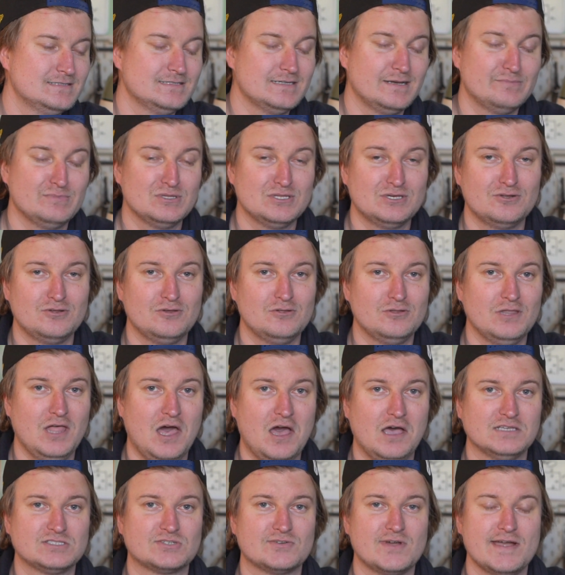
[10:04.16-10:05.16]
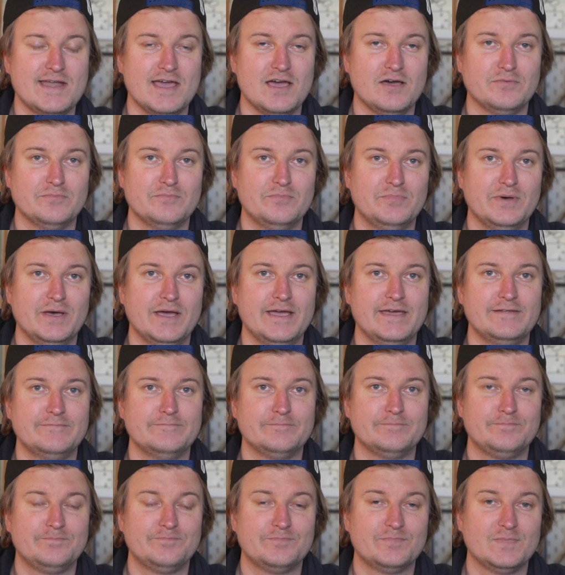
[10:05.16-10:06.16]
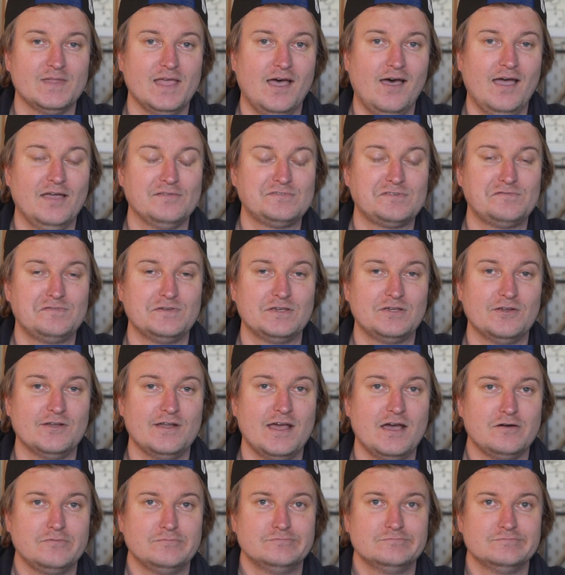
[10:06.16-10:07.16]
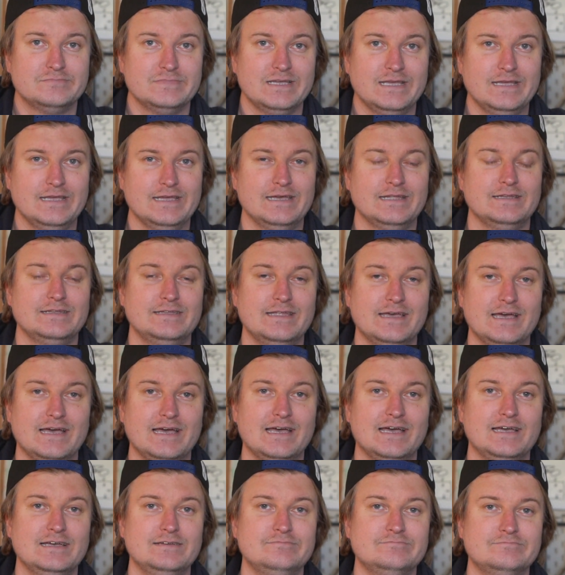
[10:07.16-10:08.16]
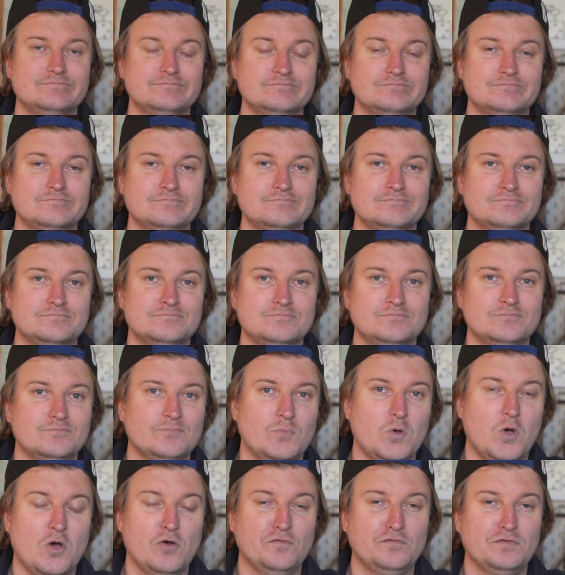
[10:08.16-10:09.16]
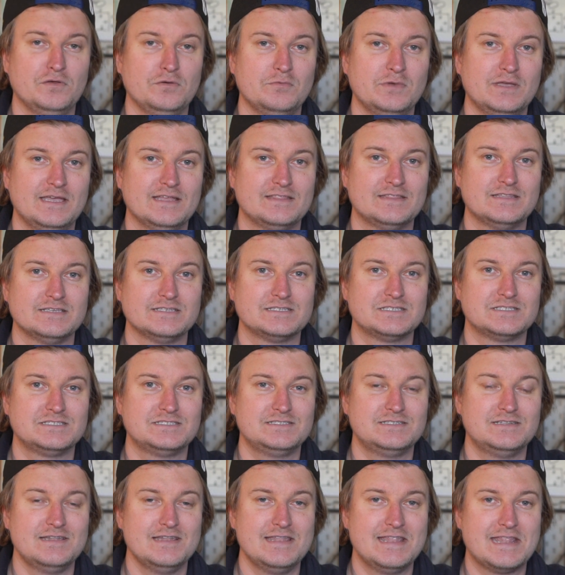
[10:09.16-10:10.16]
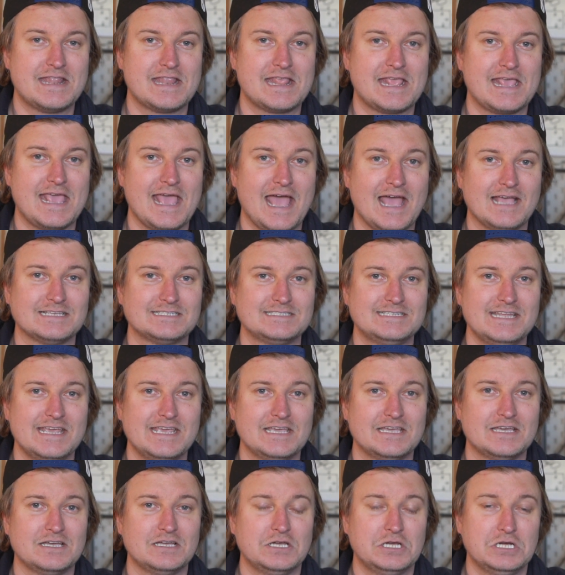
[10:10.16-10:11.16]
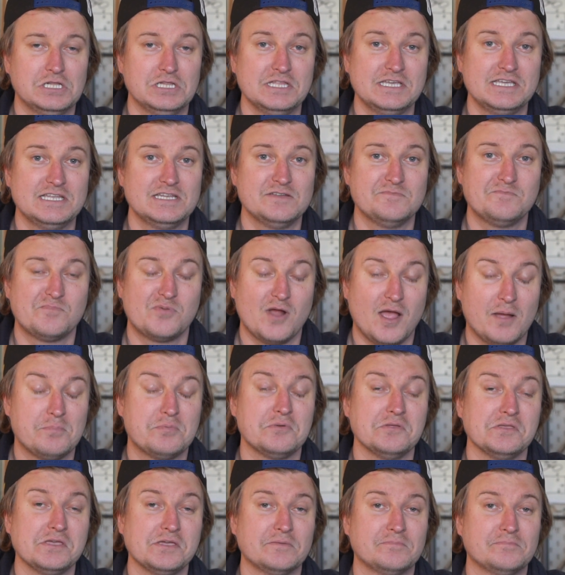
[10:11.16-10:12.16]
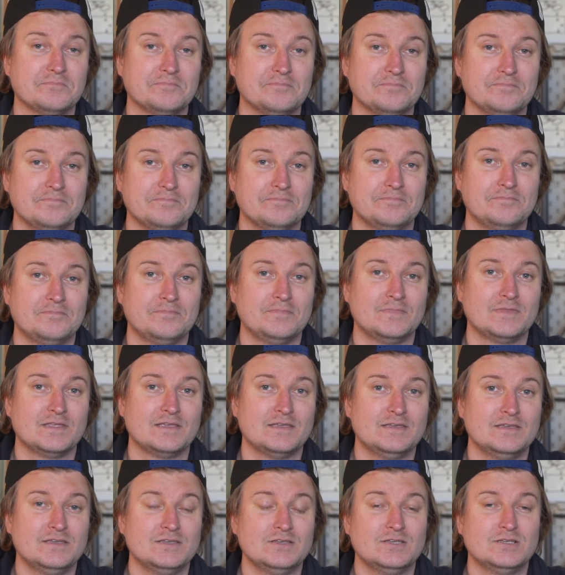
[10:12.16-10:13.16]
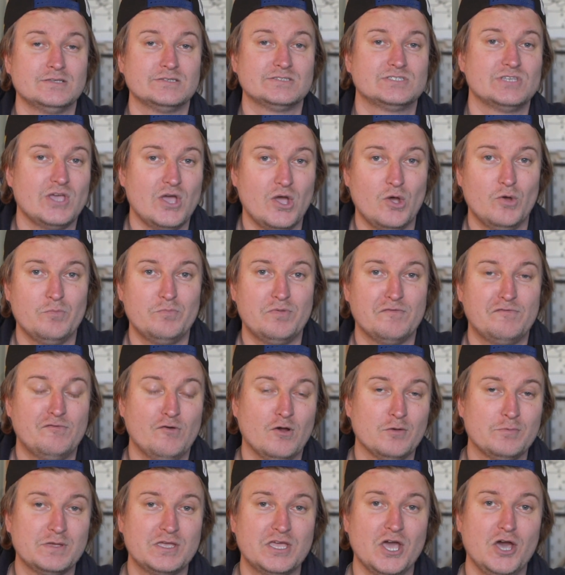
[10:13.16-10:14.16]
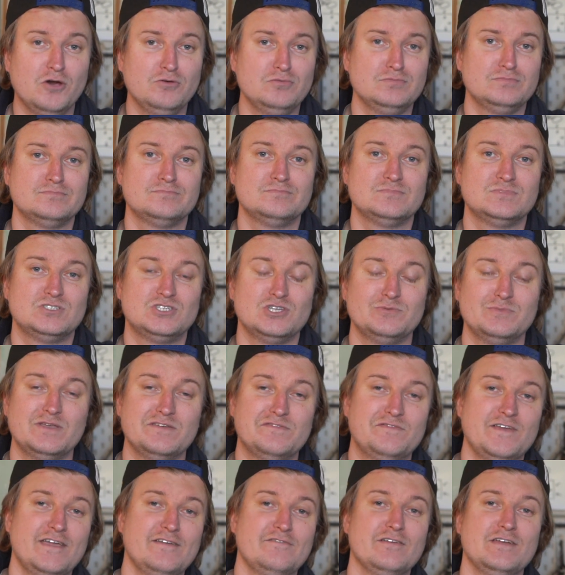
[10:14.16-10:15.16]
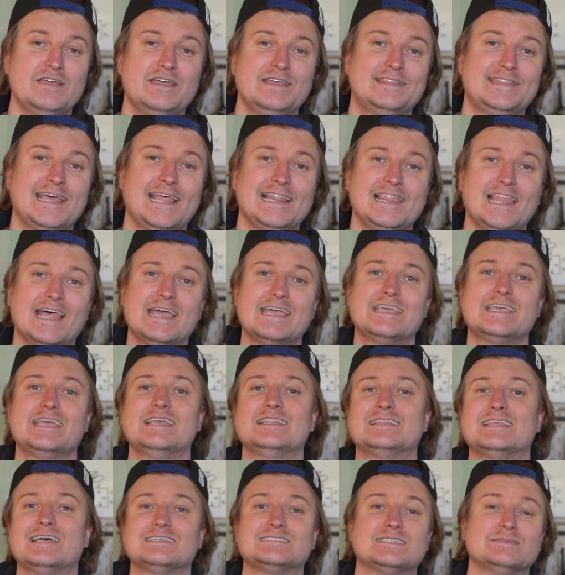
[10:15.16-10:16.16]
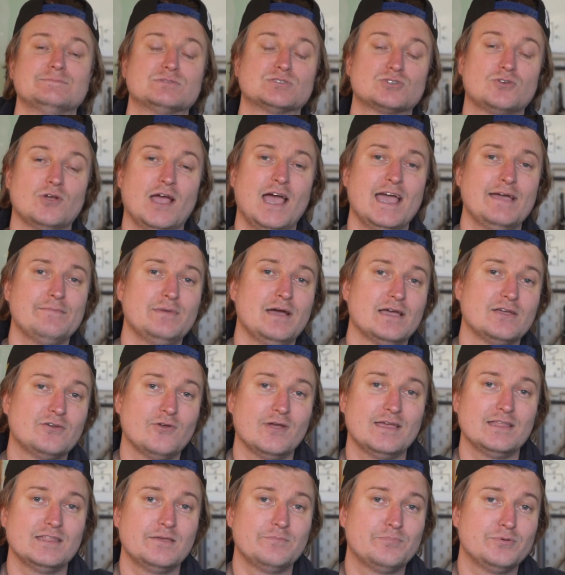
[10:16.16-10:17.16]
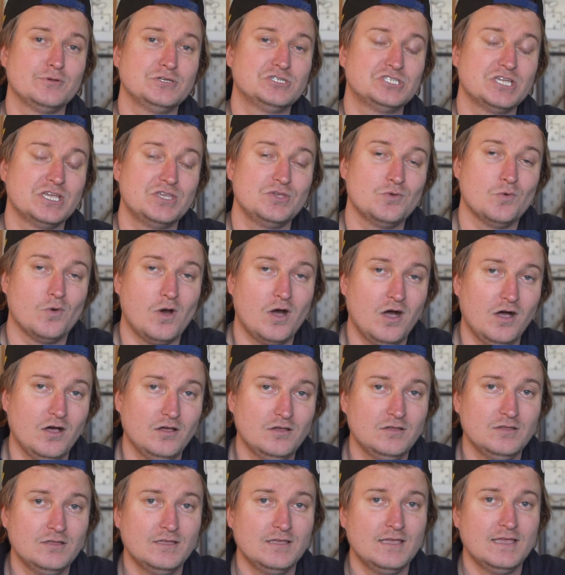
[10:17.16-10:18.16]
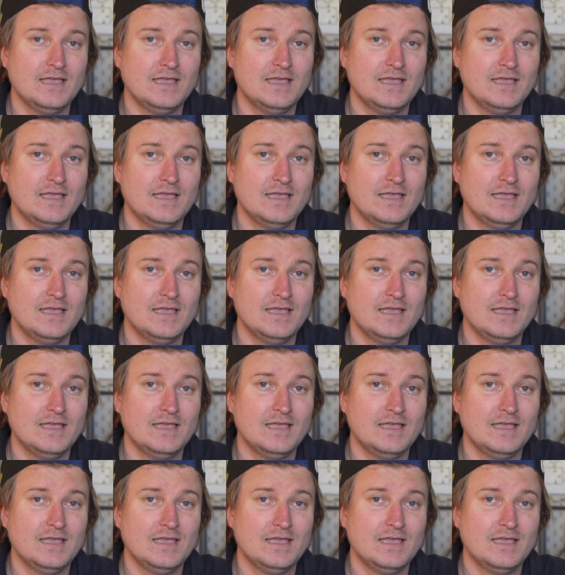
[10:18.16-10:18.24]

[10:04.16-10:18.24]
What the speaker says: I'm a little lost right now, but I'll have to figure it out. And hopefully we get this gas tank cleaned properly. So before we go, do me a favor, hit that like, hit that subscribe. I greatly appreciate you all.